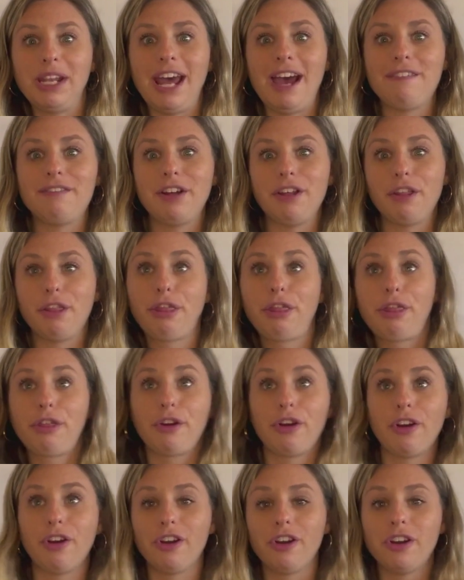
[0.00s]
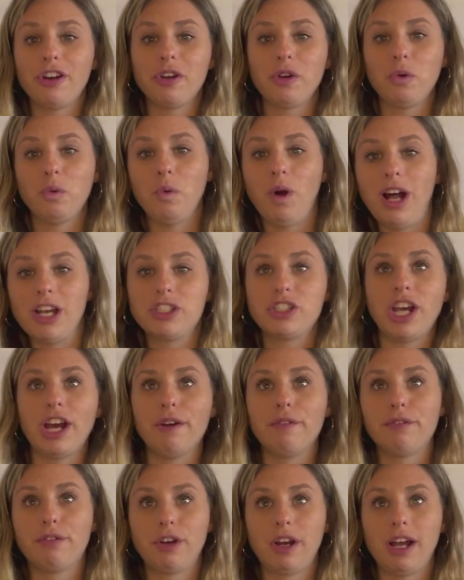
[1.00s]
and have a third watch
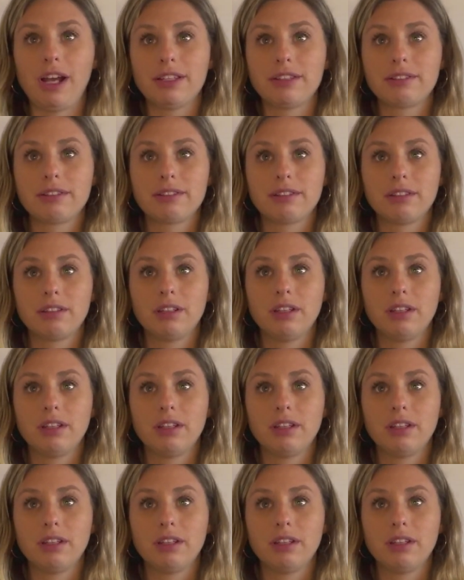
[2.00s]
out for us.